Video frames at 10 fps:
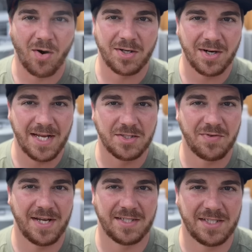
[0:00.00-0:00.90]
on your
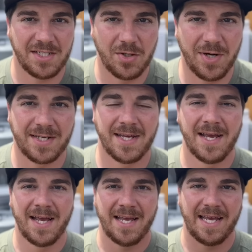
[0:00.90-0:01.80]
HVAC unit.
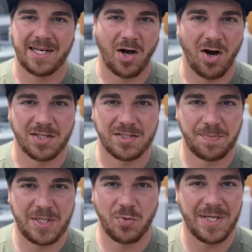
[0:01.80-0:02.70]
It costs
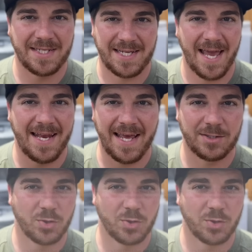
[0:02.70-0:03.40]
between $10 and